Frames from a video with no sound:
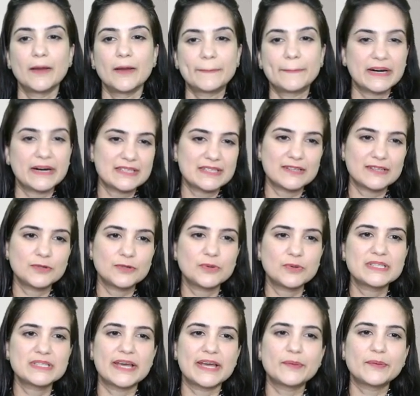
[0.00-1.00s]
person who
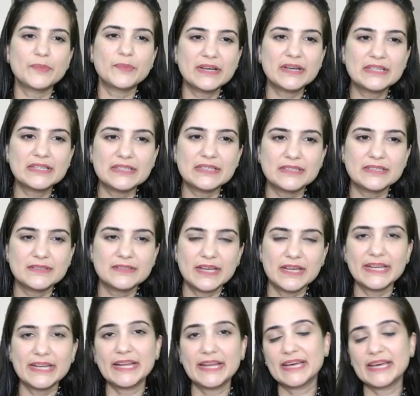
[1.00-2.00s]
is admitted
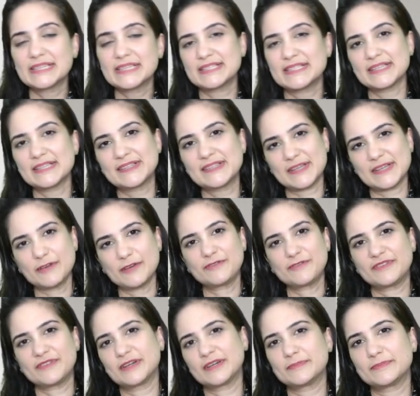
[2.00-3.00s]
in an existing
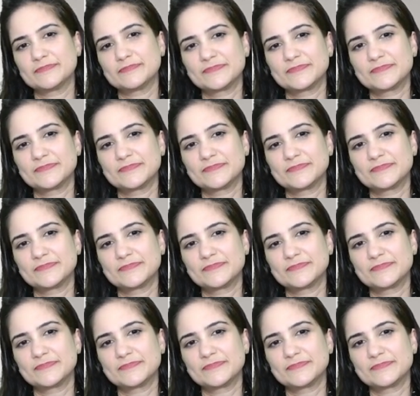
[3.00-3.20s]
firm